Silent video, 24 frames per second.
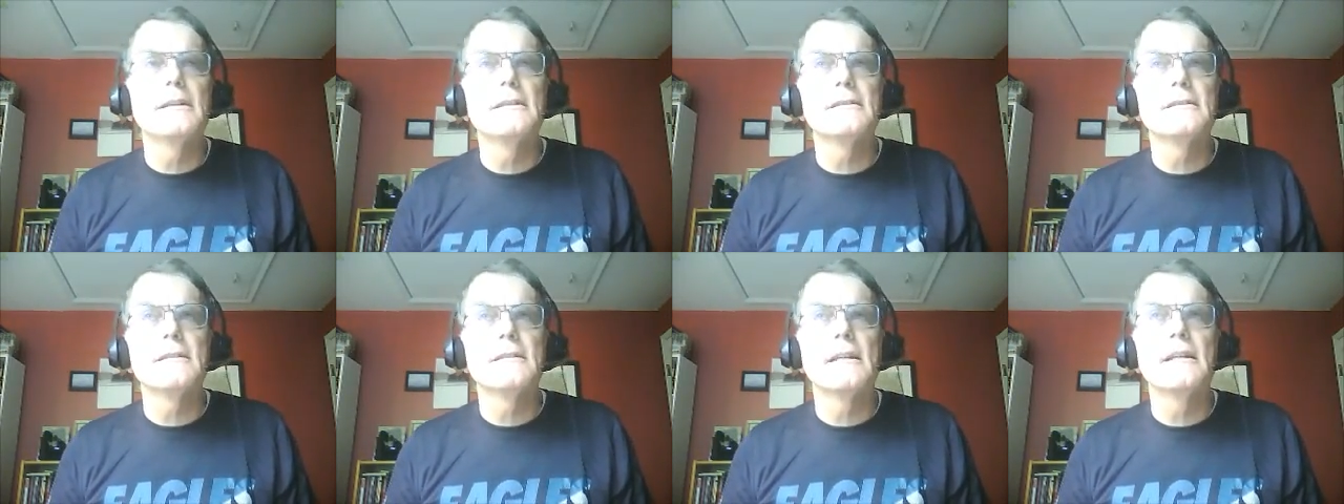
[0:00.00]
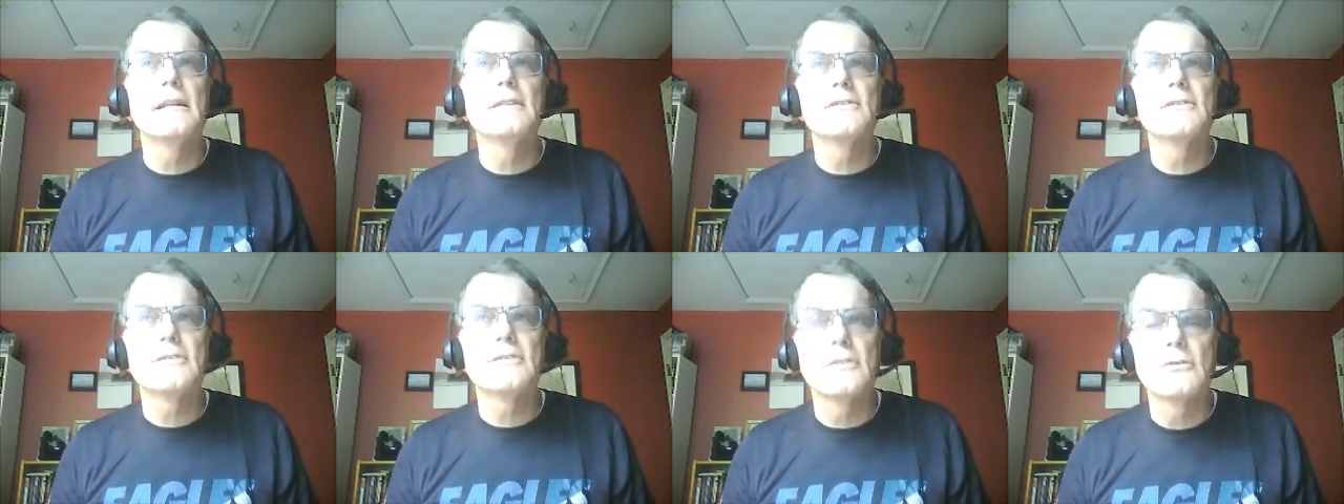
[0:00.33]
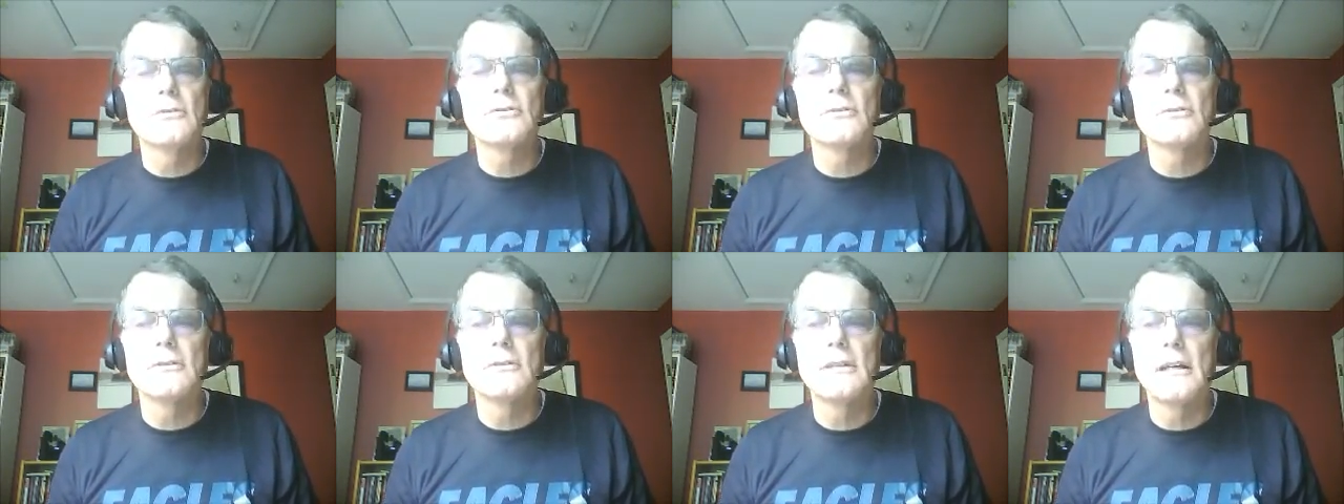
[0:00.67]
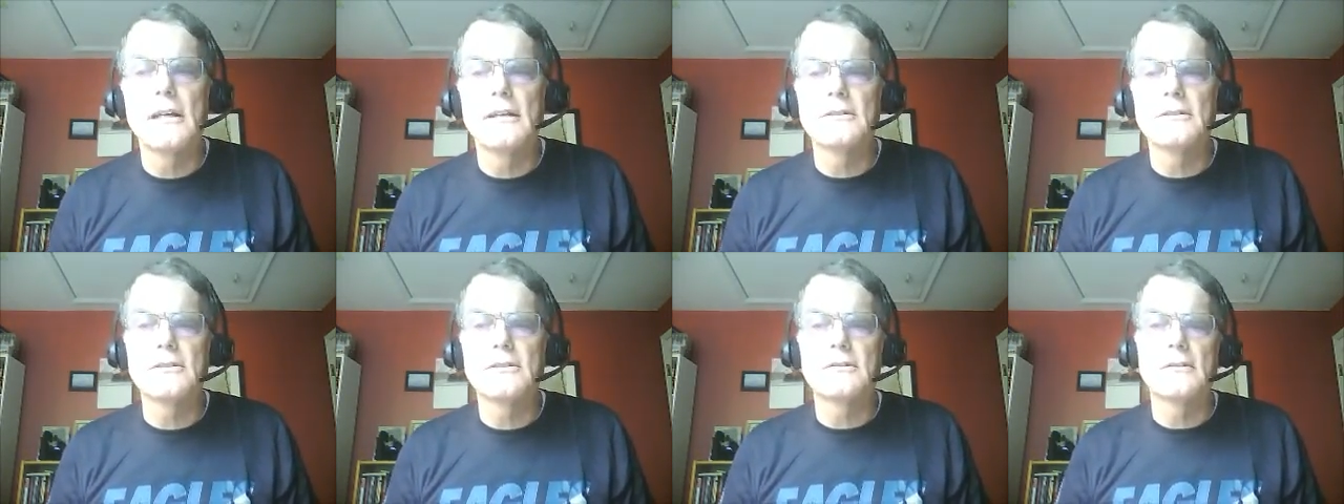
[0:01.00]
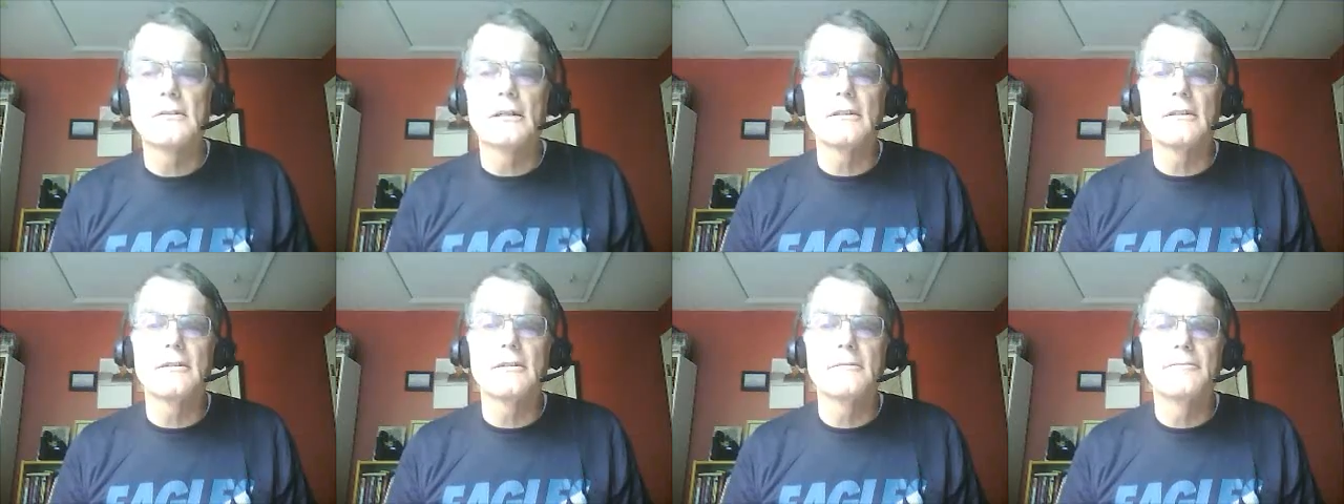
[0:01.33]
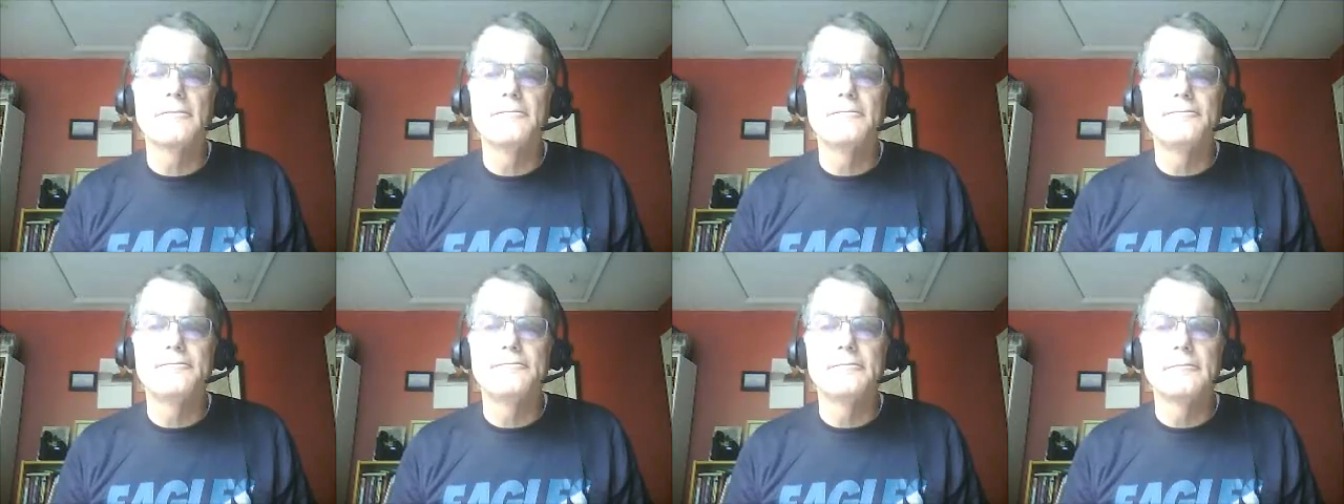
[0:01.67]
is a social construct.
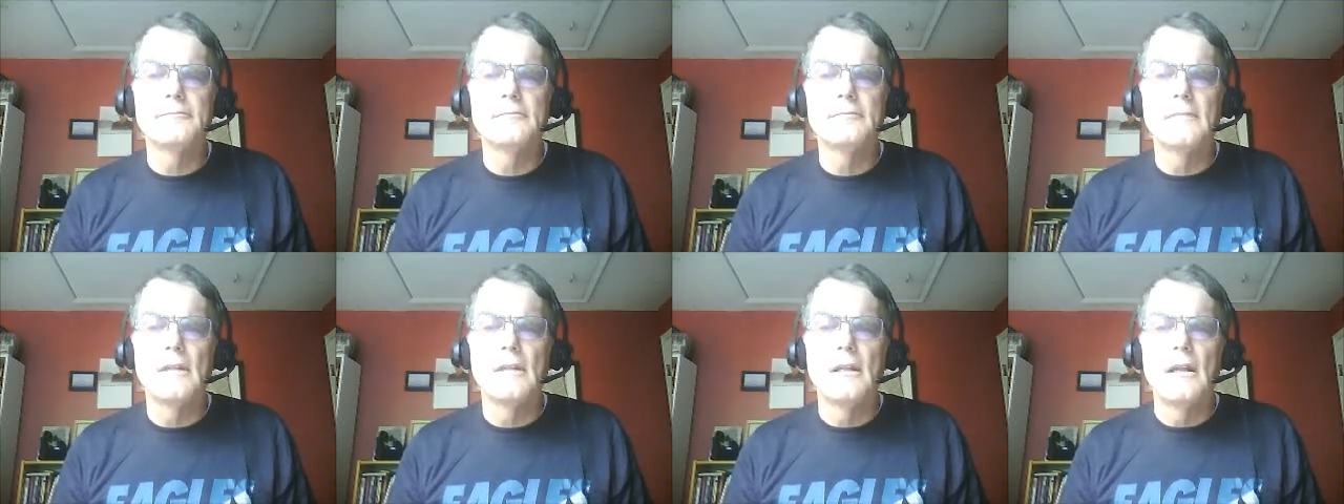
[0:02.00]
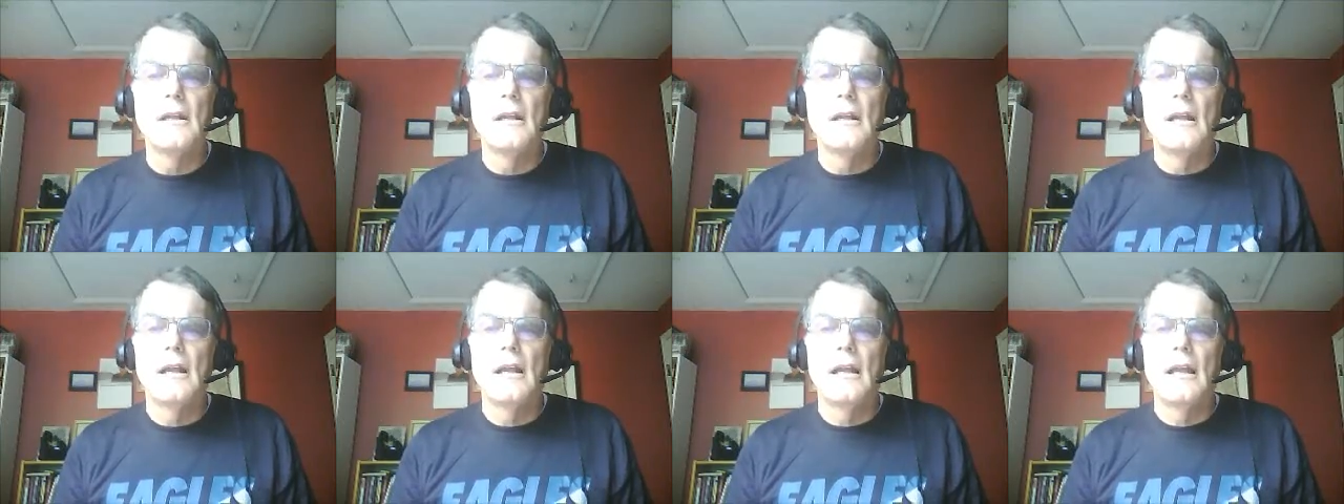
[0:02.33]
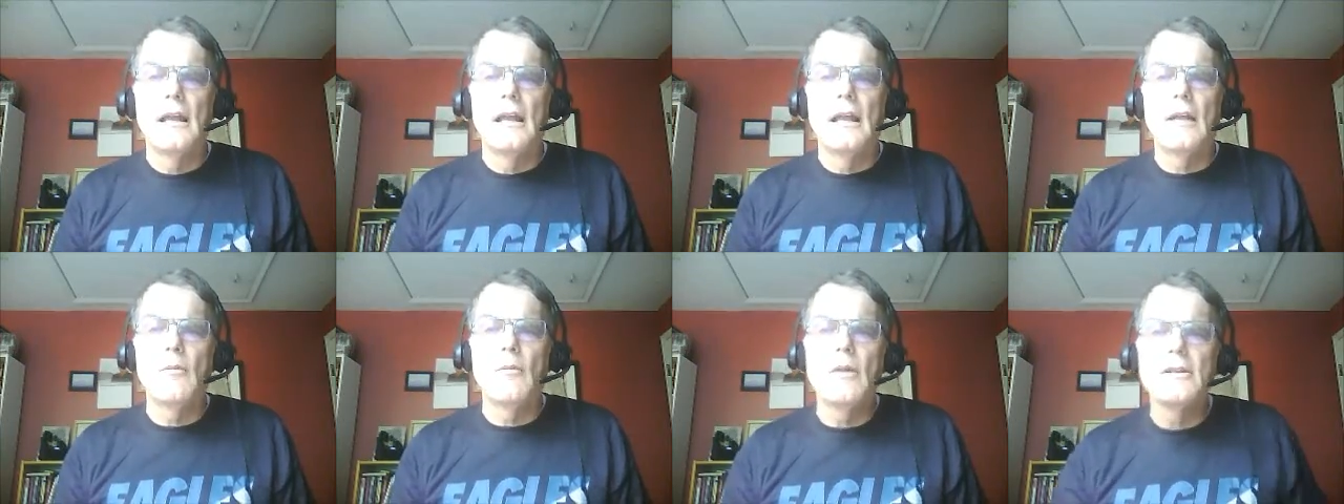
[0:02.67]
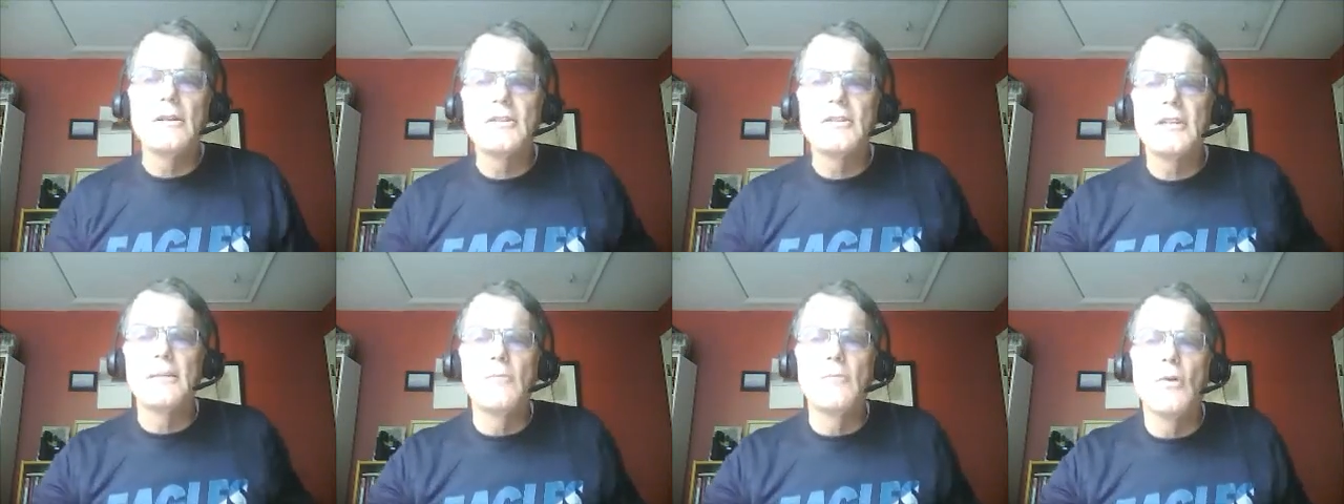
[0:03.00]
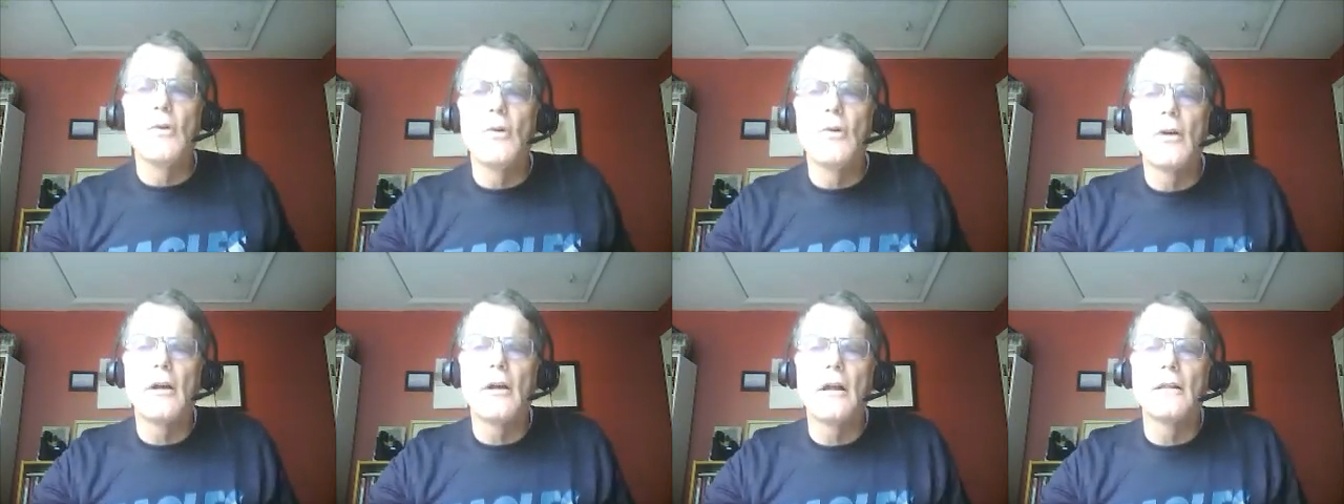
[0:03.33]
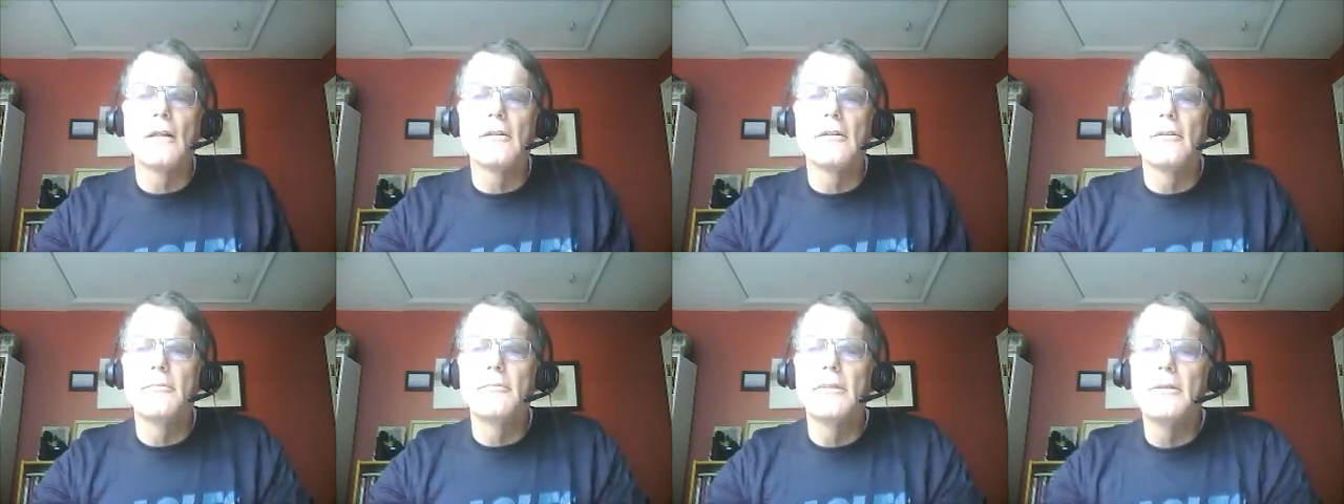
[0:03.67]
And I want to say a
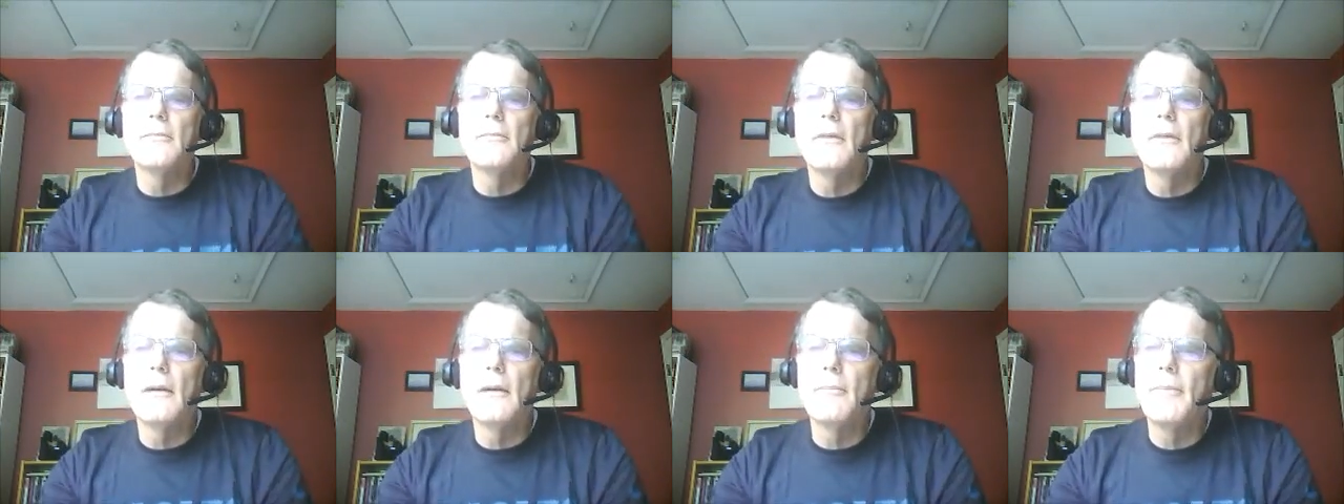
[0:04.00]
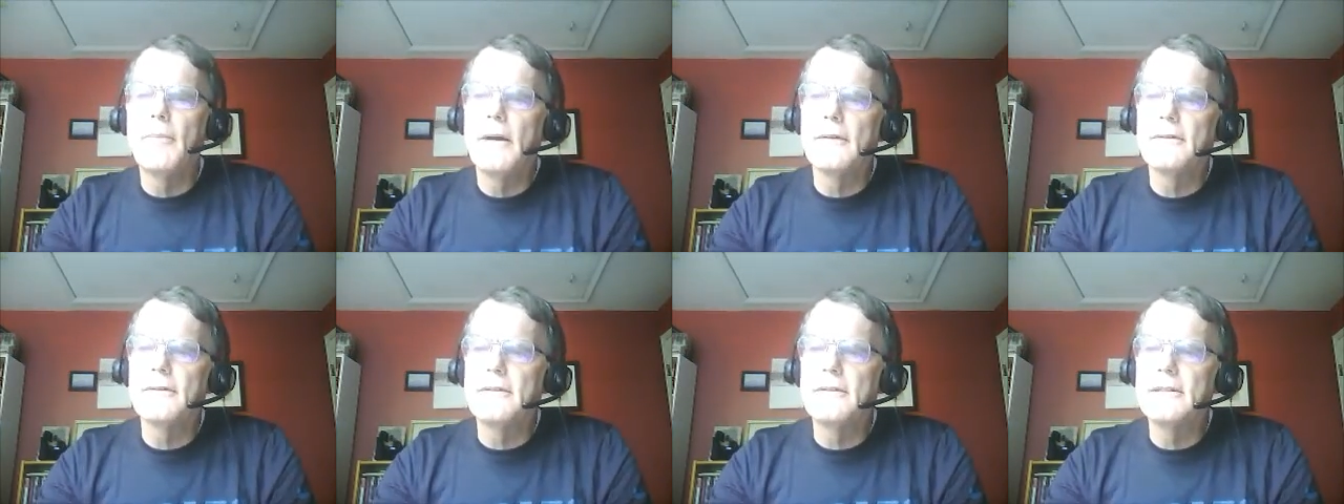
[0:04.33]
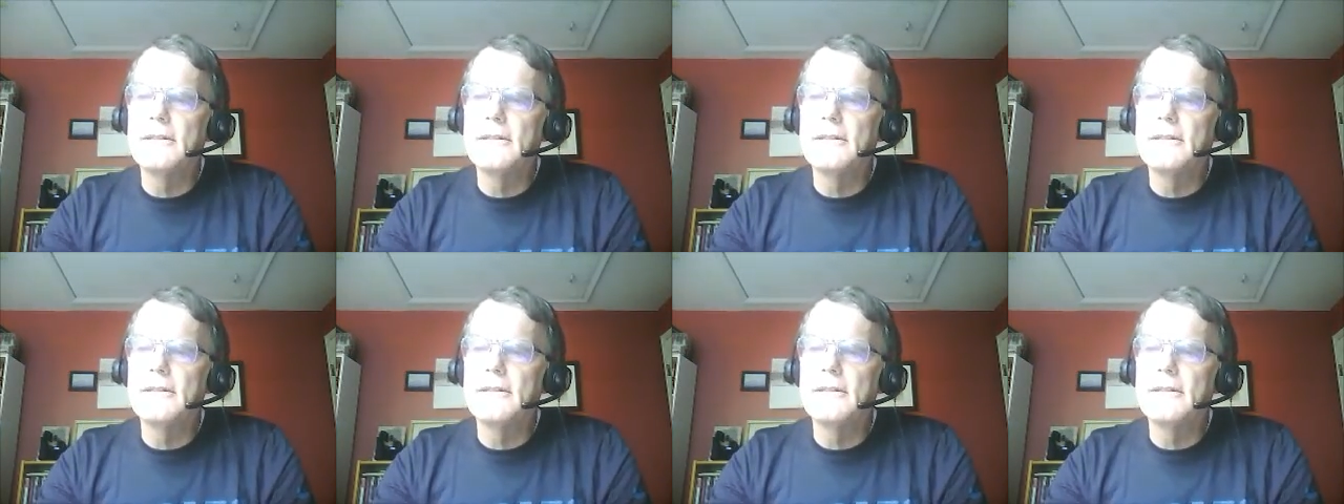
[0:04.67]
little bit about